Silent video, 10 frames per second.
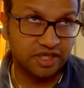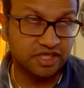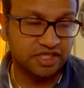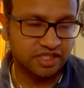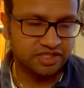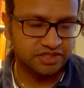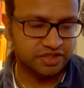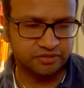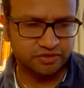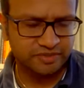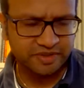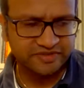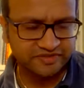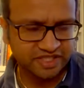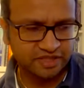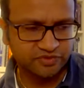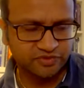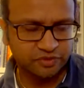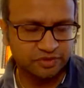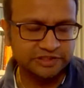early last year, or maybe even the year
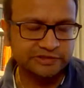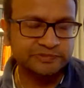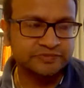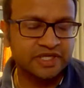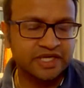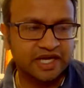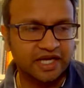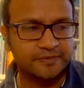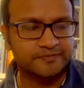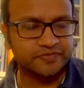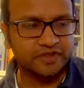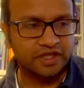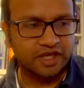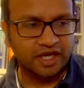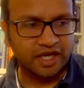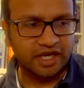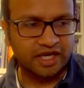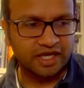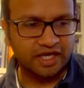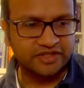before, and
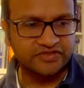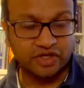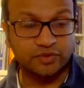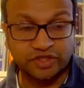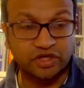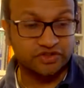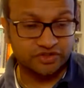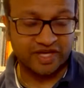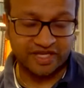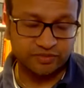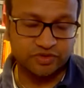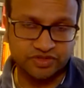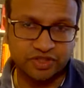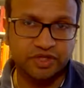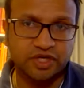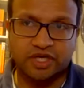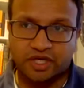so we can't do that anymore. So